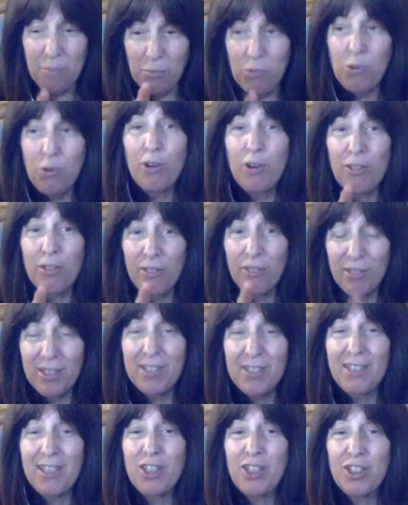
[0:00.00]
more
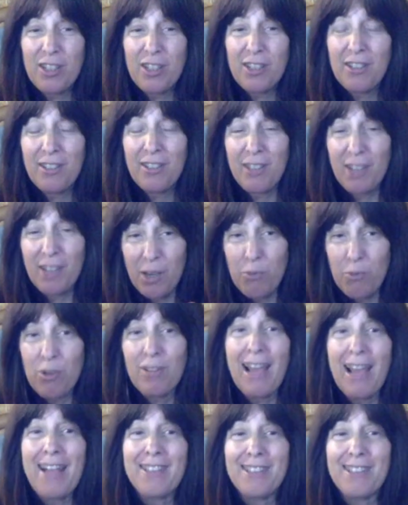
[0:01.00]
this session than you
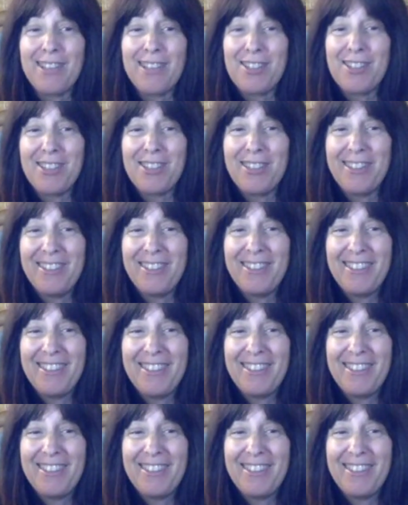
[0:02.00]
were last session.